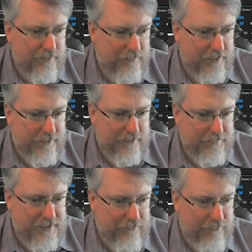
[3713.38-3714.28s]
Well, here,
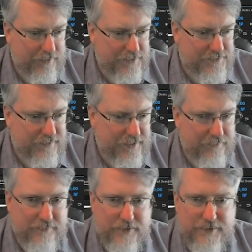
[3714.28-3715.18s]
let me get rid of this
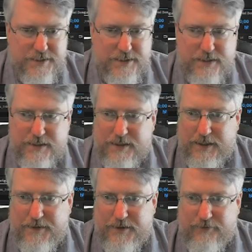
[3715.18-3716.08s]
video first
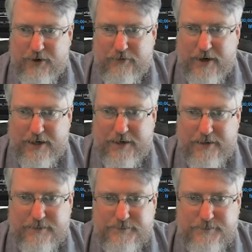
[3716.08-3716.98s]
and then try dragging it in.